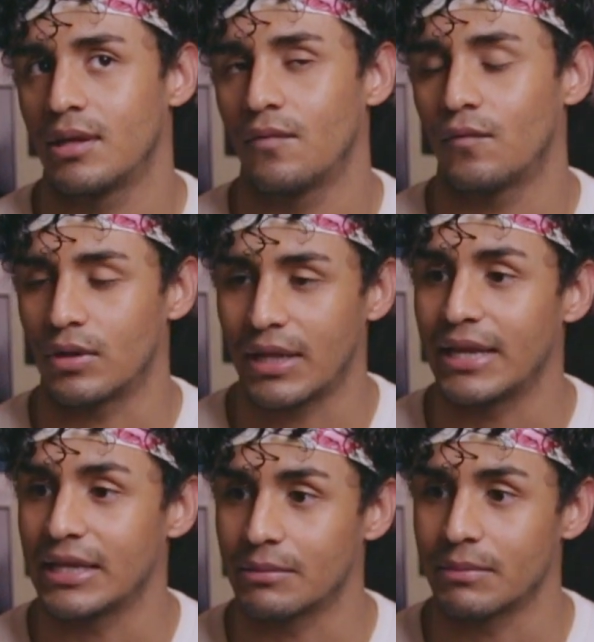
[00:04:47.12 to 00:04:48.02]
for
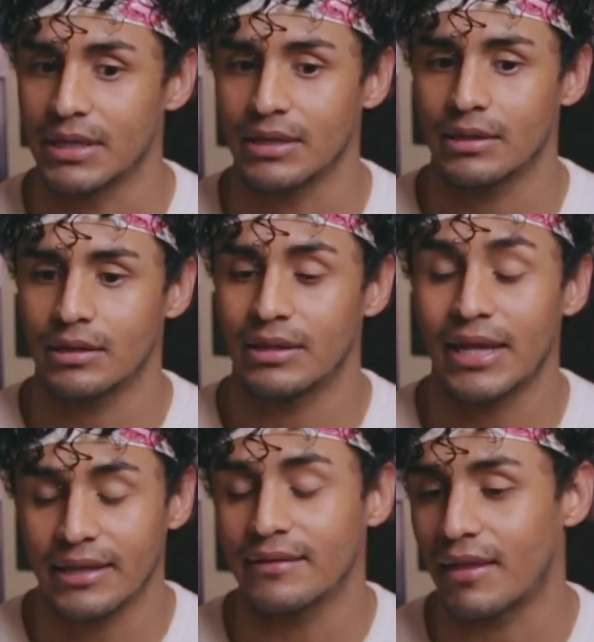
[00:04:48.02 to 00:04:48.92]

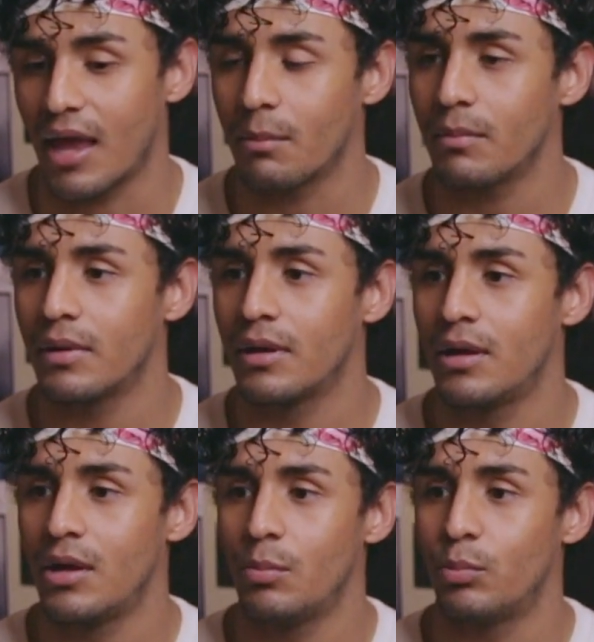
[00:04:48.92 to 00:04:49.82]
letting them
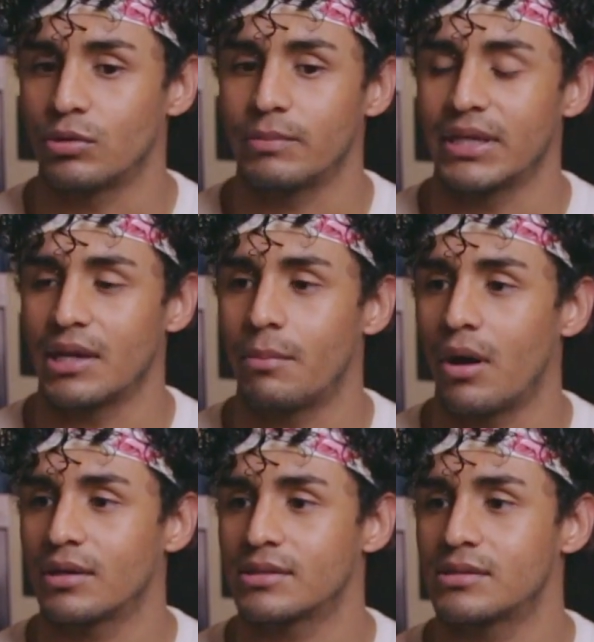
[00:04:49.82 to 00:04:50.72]
put me in a
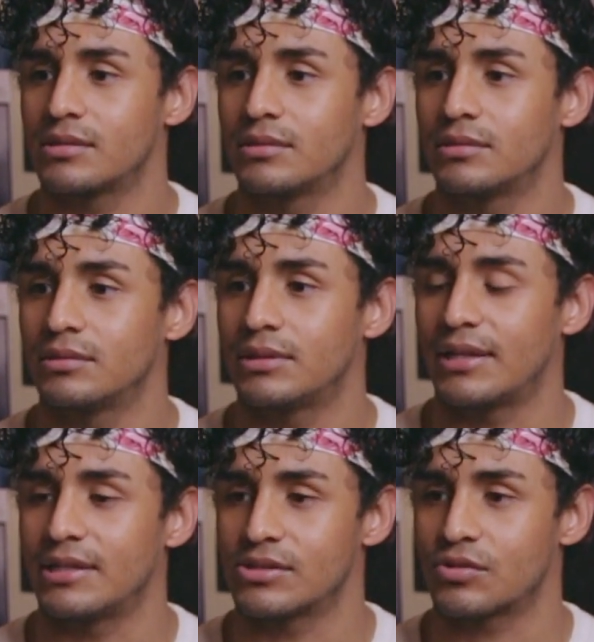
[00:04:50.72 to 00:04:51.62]
box
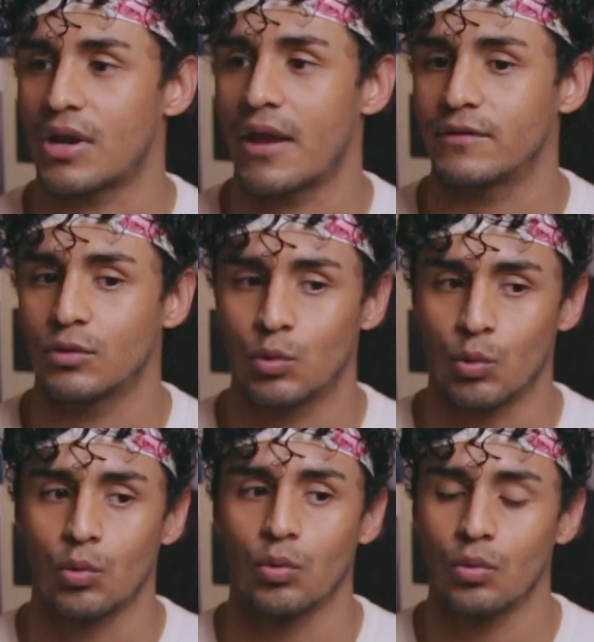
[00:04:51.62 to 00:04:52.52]
that described
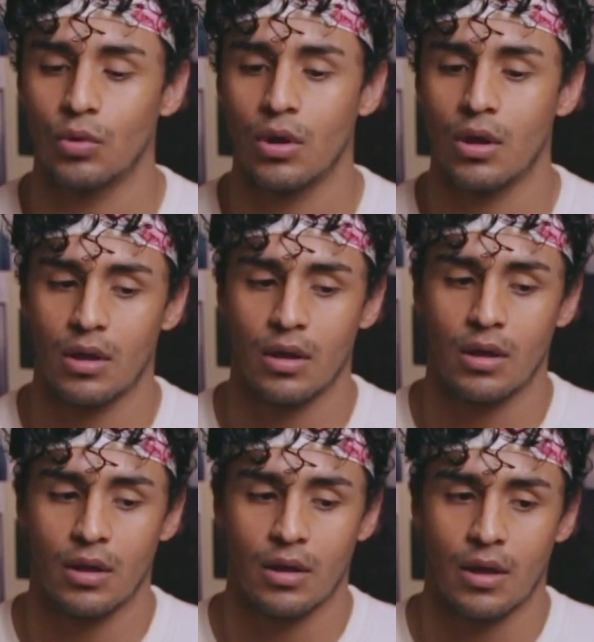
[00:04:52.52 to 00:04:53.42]
who
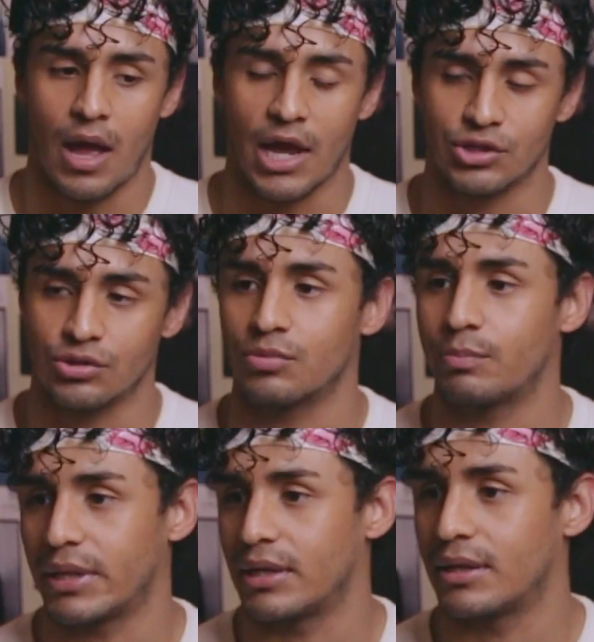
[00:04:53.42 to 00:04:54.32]
I should have
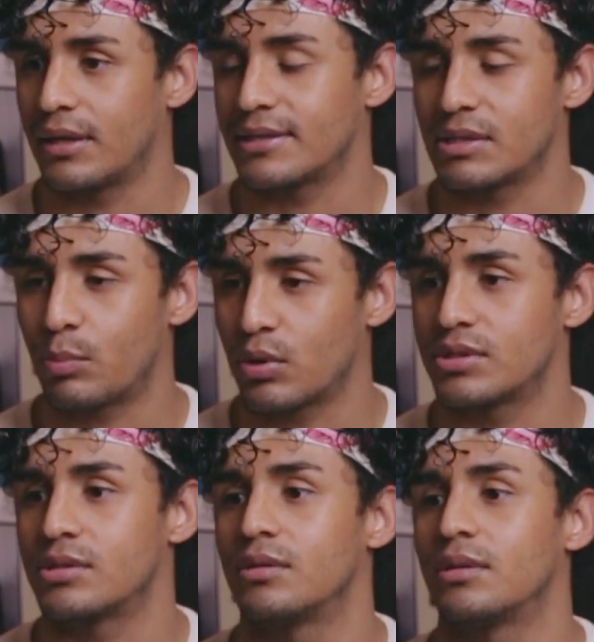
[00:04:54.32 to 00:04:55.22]
been as a
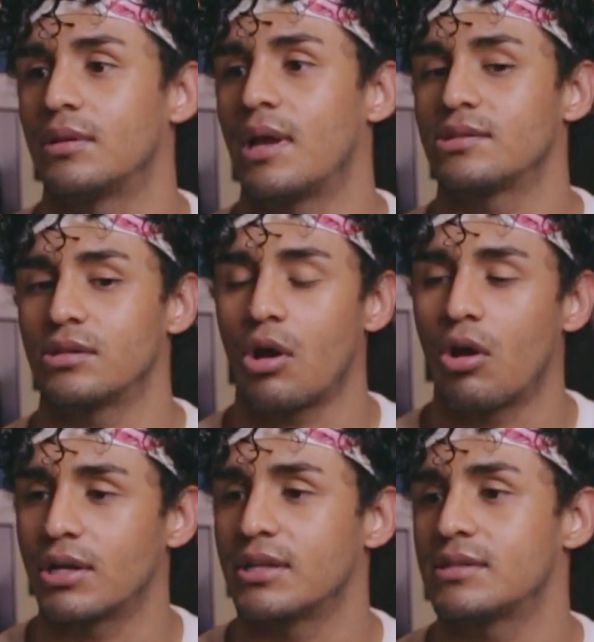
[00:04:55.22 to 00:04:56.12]
person, as an
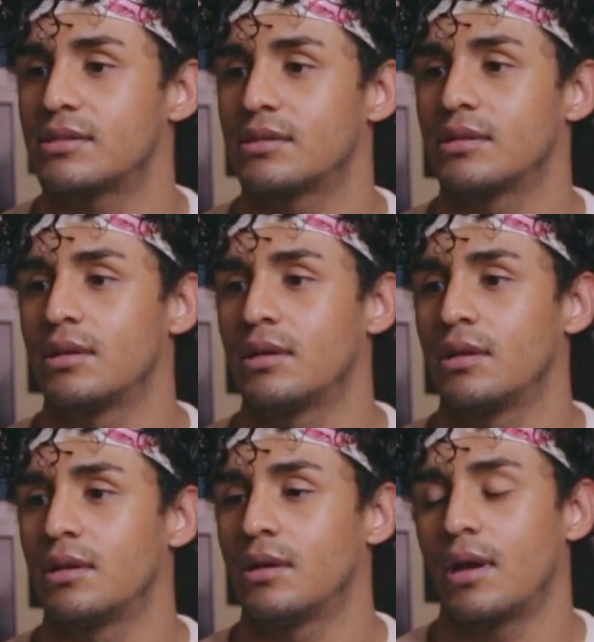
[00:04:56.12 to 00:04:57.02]
artist,
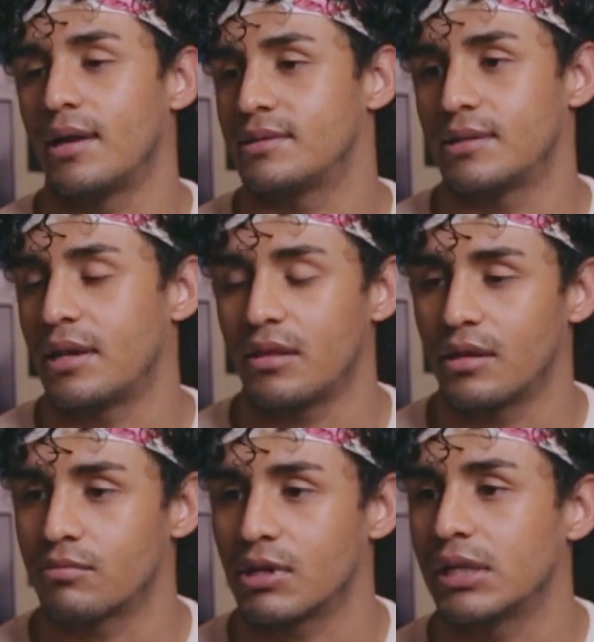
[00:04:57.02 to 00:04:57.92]
as
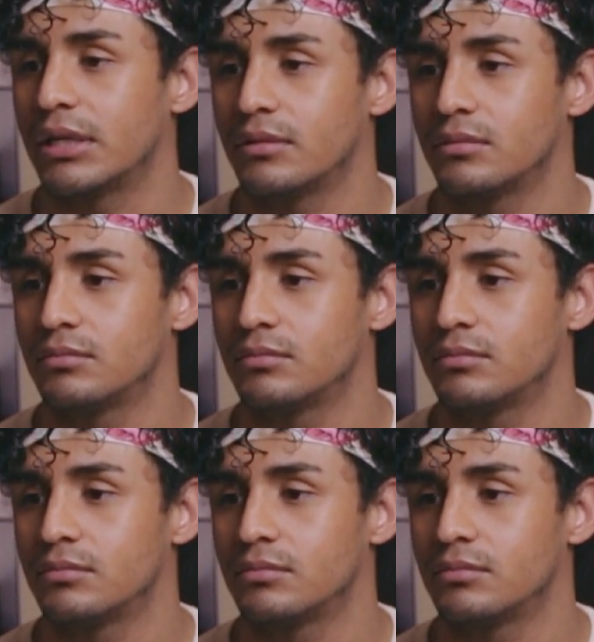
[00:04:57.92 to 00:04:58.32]
anything really.